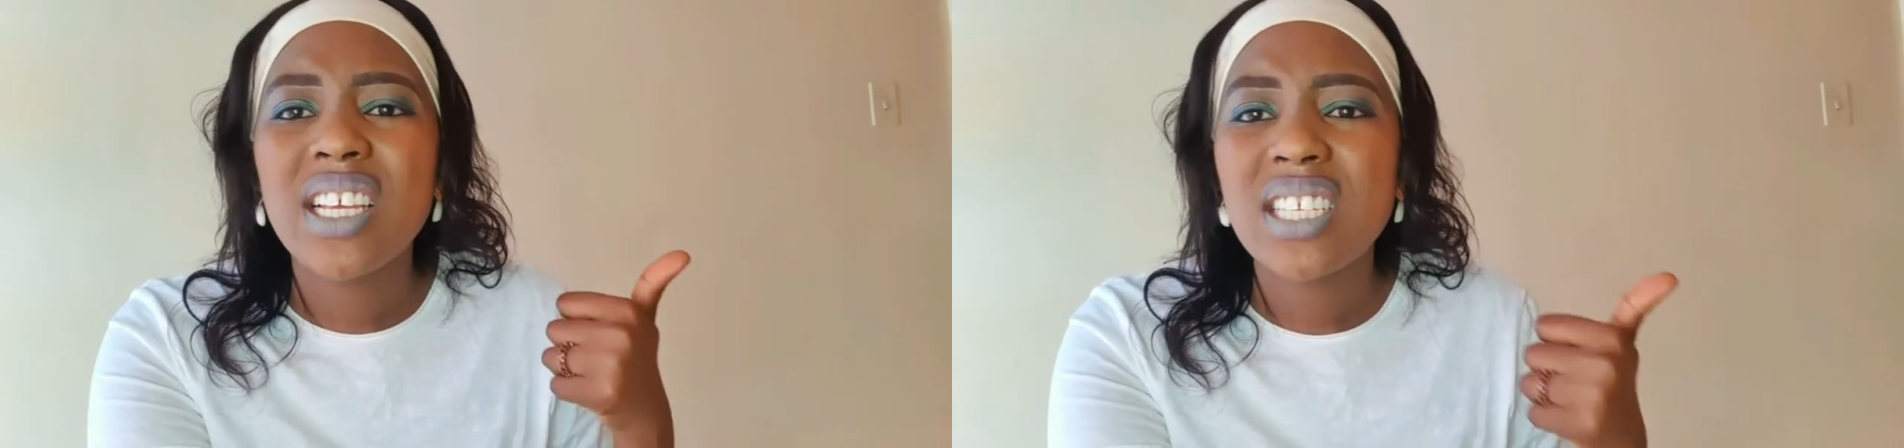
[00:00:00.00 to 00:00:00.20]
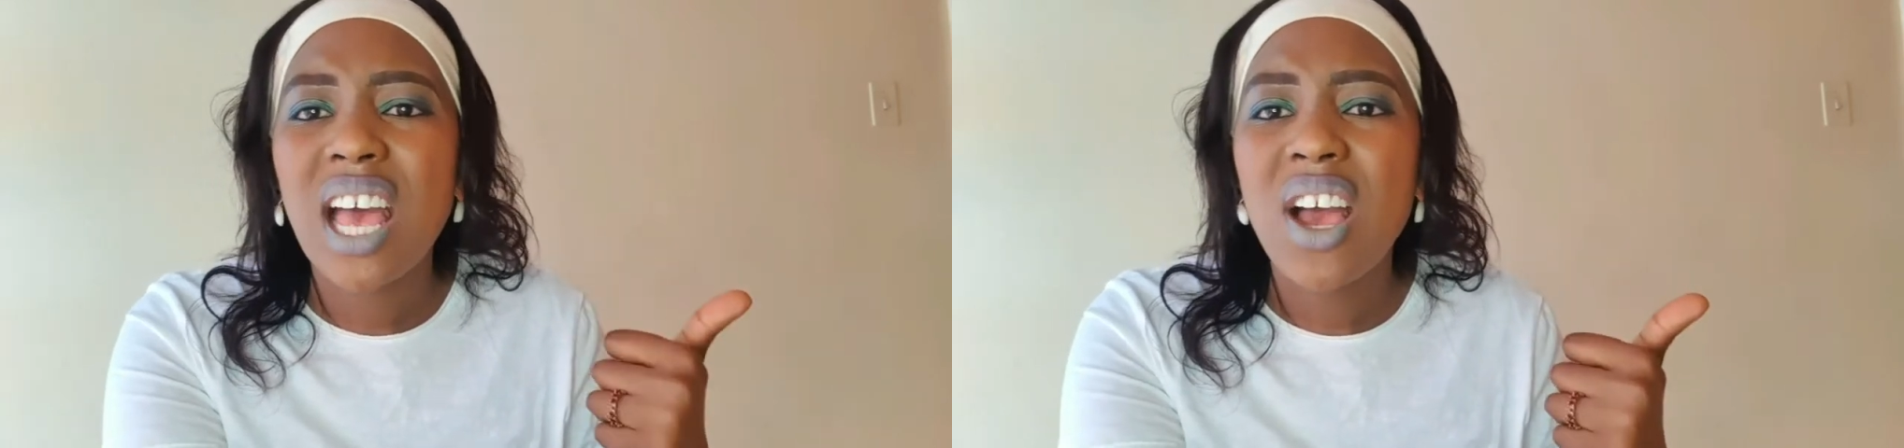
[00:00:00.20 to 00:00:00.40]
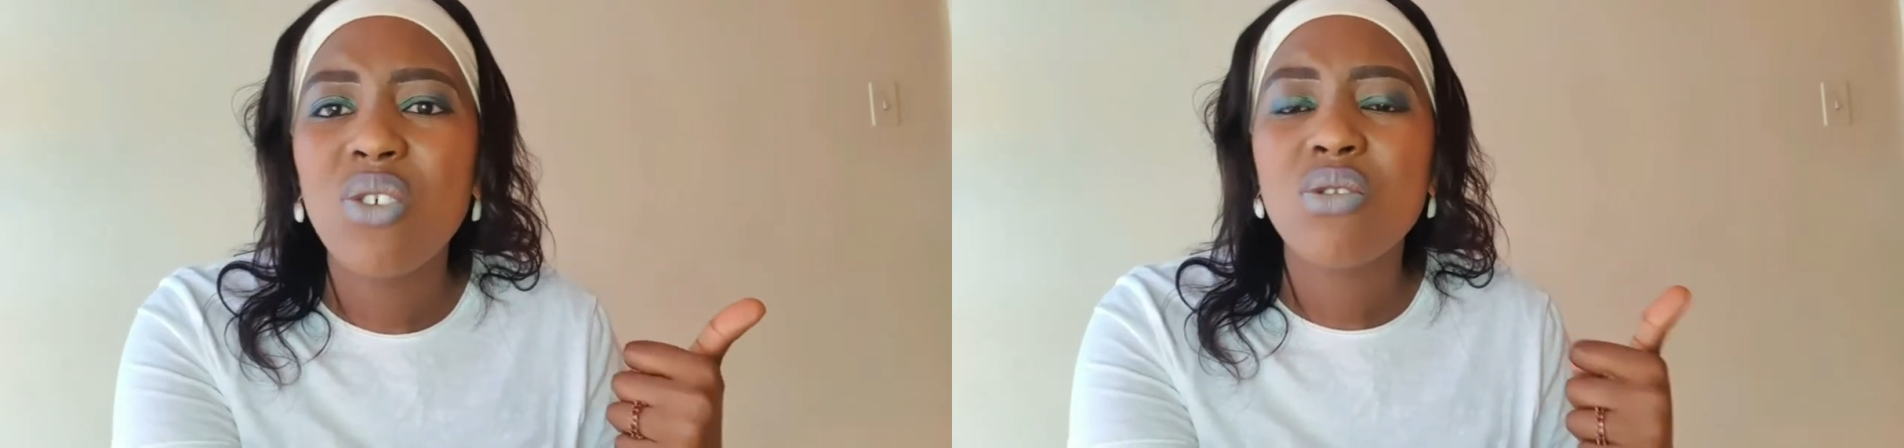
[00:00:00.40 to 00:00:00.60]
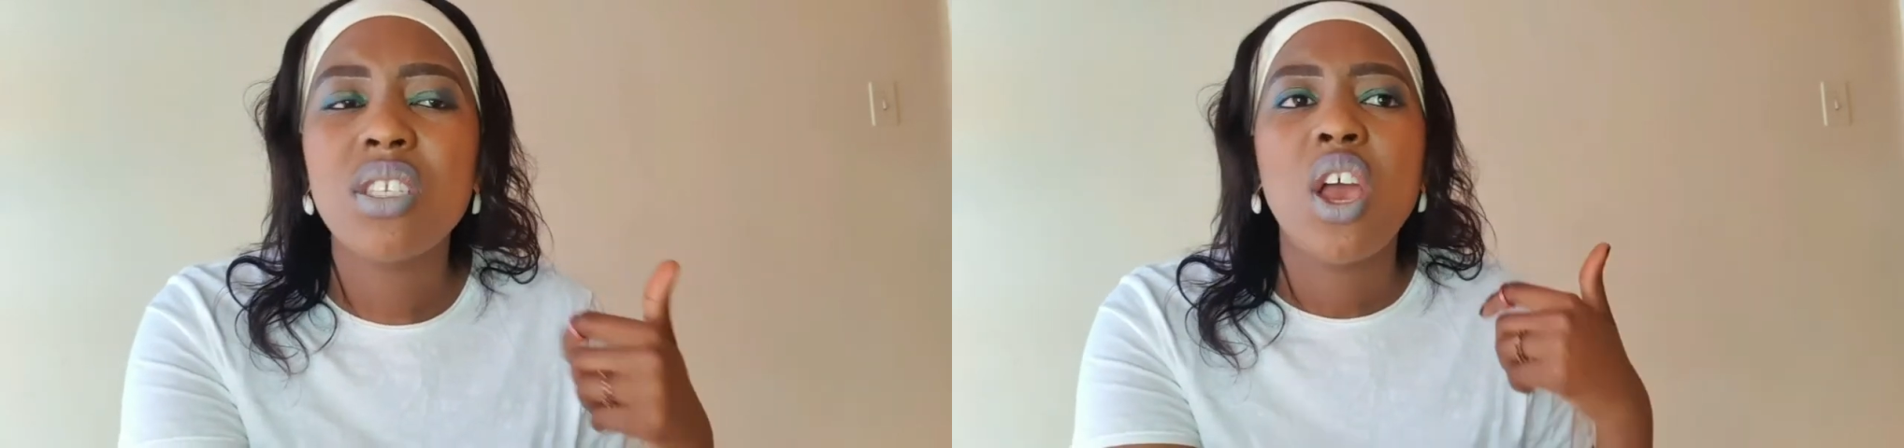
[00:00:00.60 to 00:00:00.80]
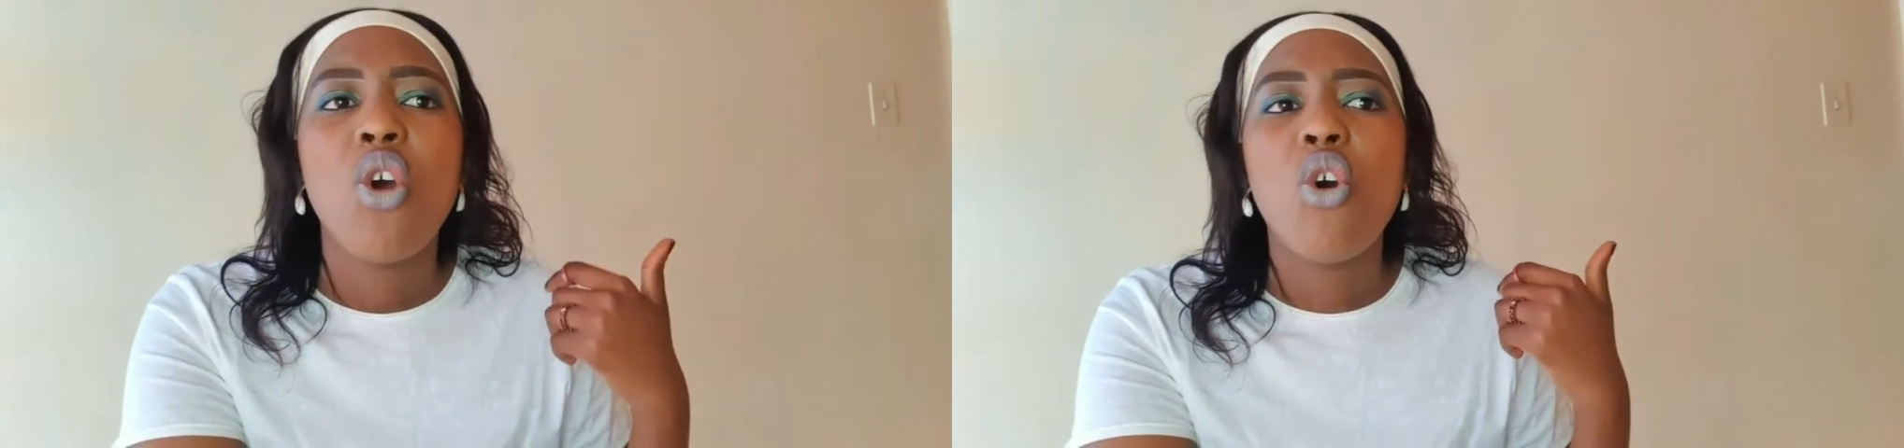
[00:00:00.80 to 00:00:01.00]

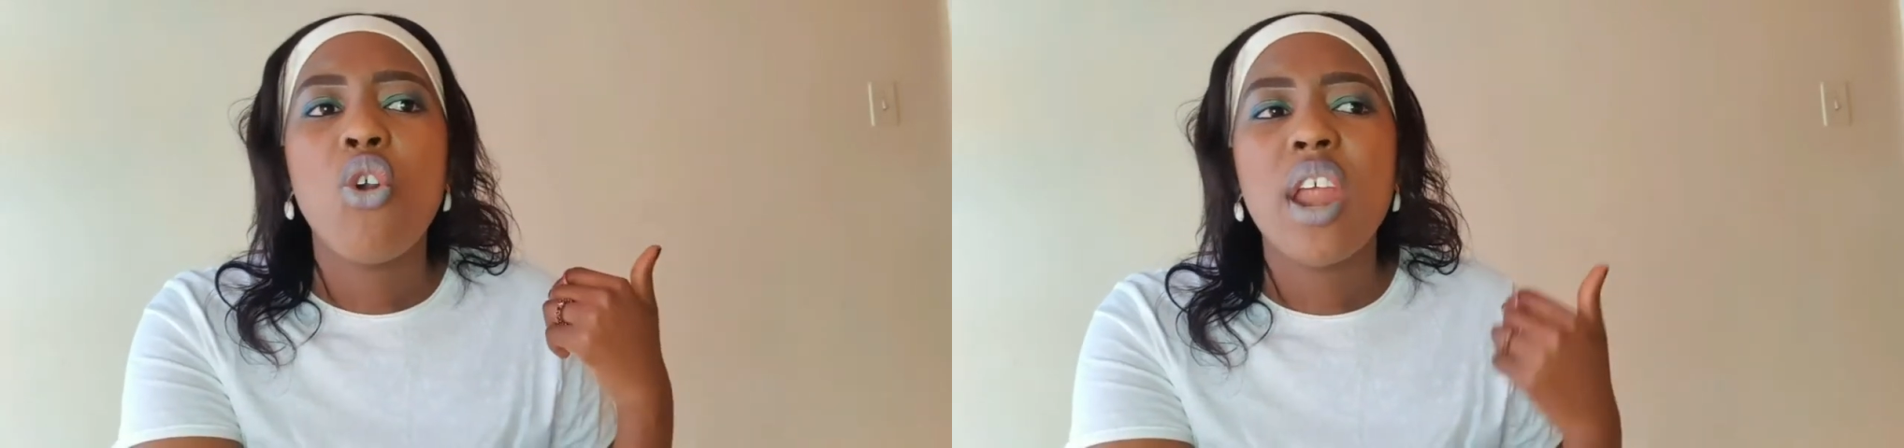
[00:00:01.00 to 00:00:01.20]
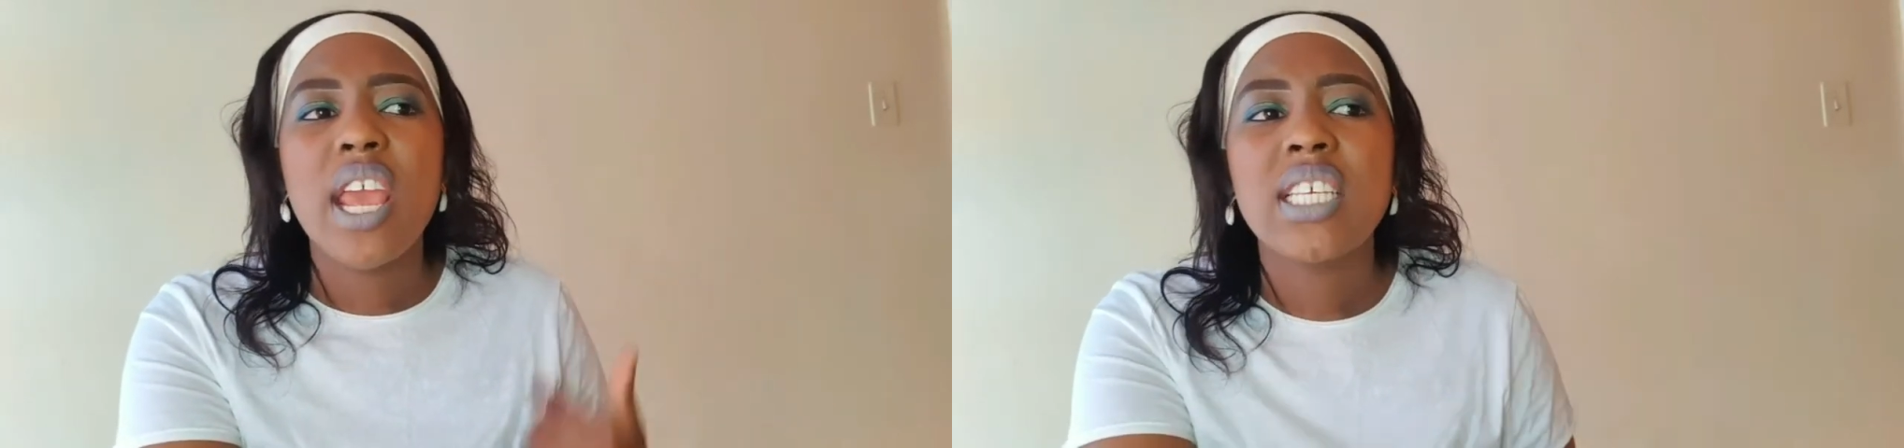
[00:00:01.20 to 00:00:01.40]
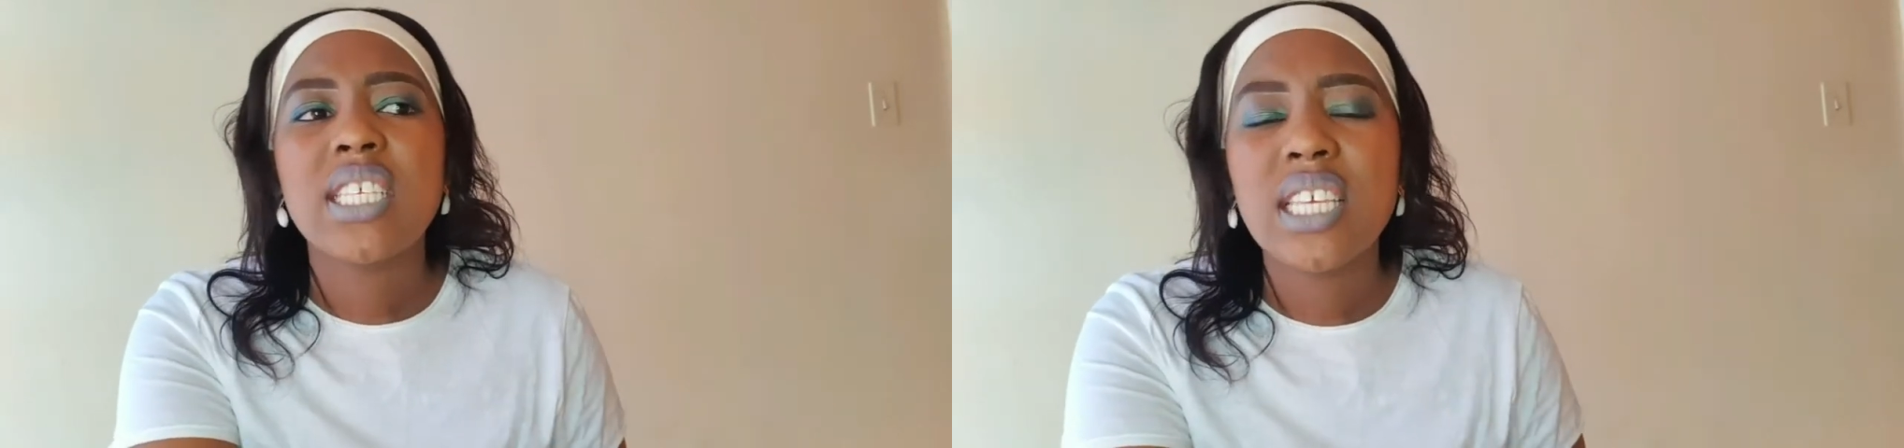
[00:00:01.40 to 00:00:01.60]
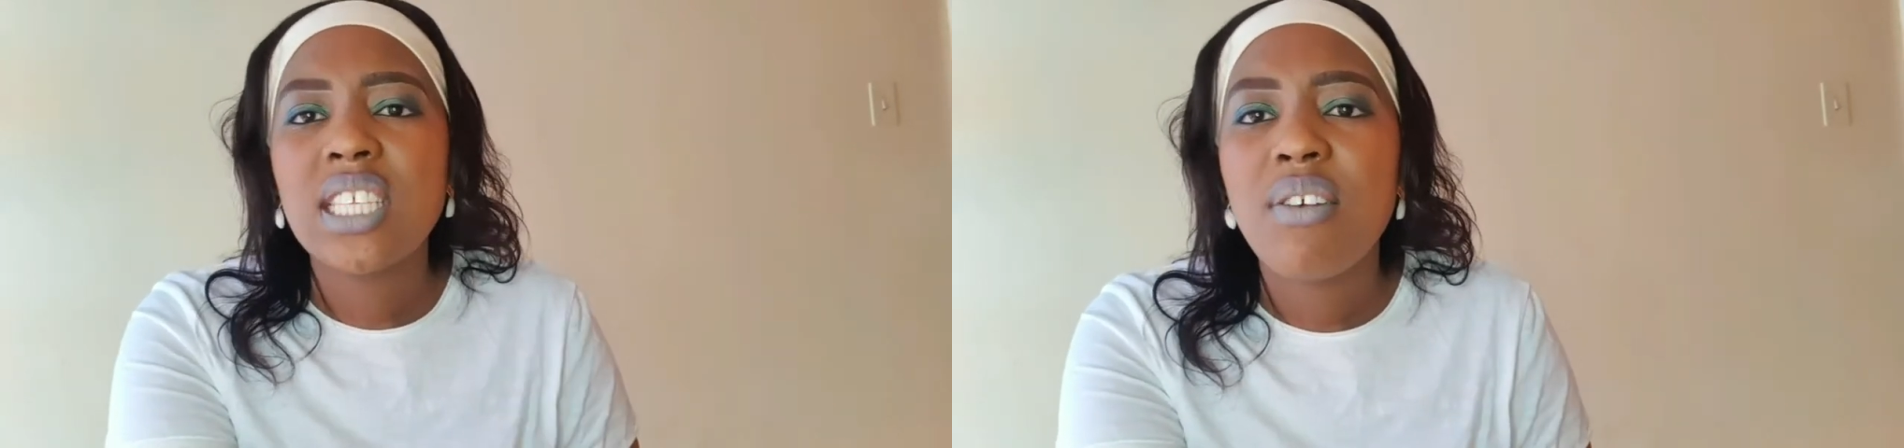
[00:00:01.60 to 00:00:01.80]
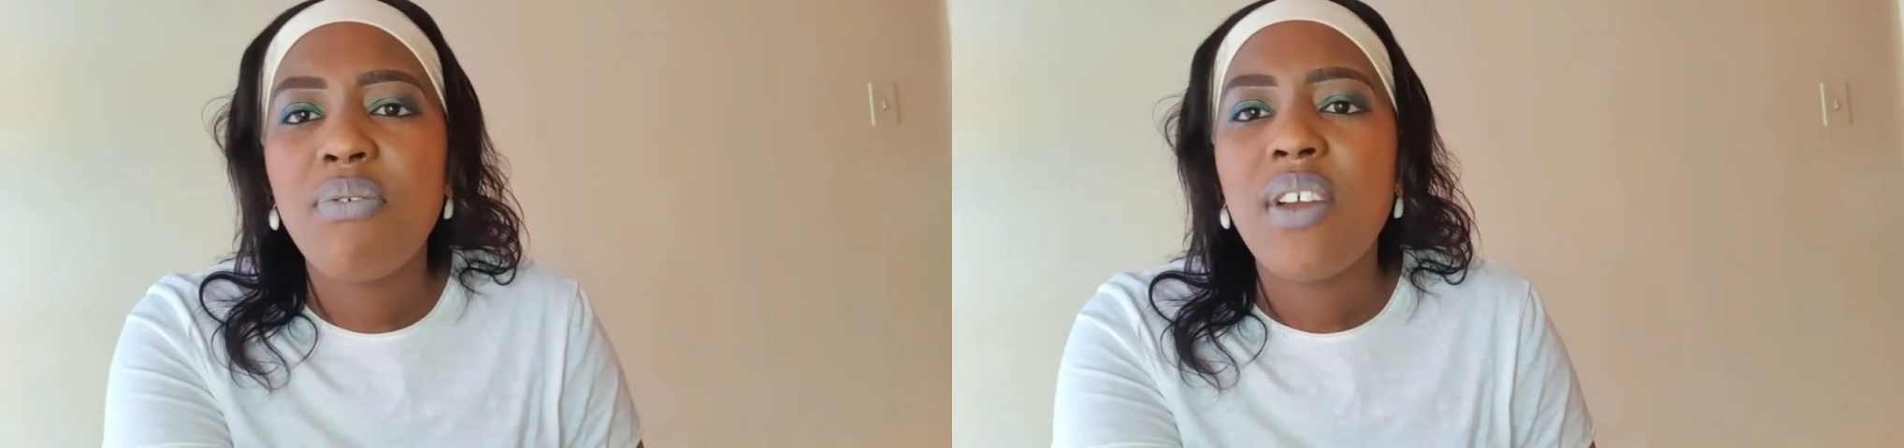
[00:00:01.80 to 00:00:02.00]
sounds or excessive